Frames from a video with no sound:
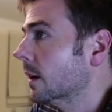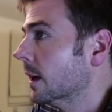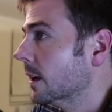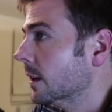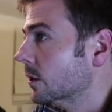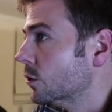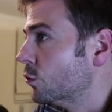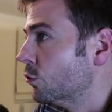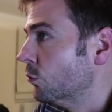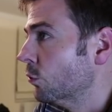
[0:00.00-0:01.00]
and
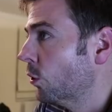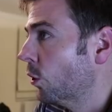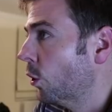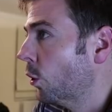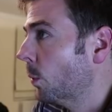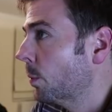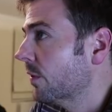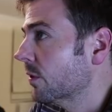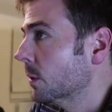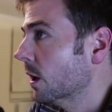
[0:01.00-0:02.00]
draw up
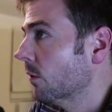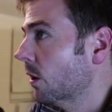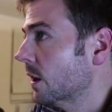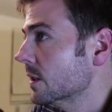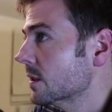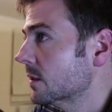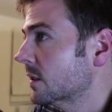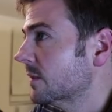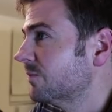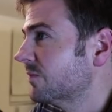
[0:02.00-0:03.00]
from the horizon
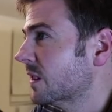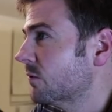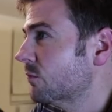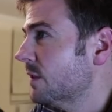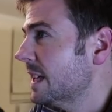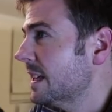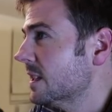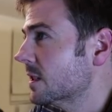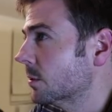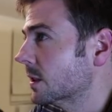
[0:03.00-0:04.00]
a
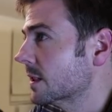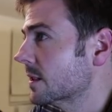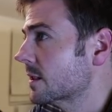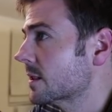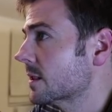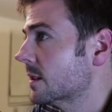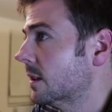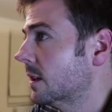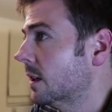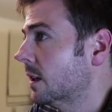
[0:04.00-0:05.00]
reasonable distance,
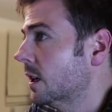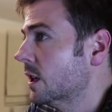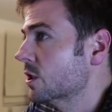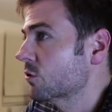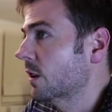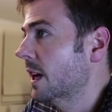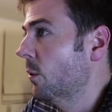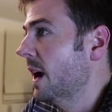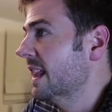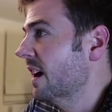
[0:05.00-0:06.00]
straight
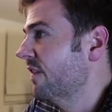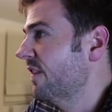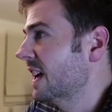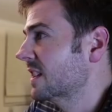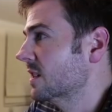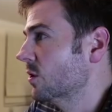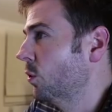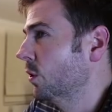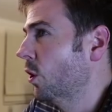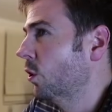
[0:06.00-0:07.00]
away that fixes
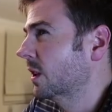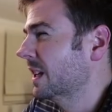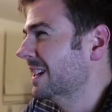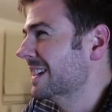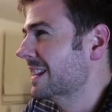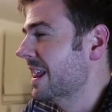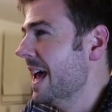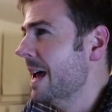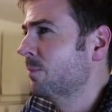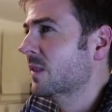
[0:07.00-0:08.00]
all the ugliness
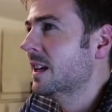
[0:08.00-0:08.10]
there.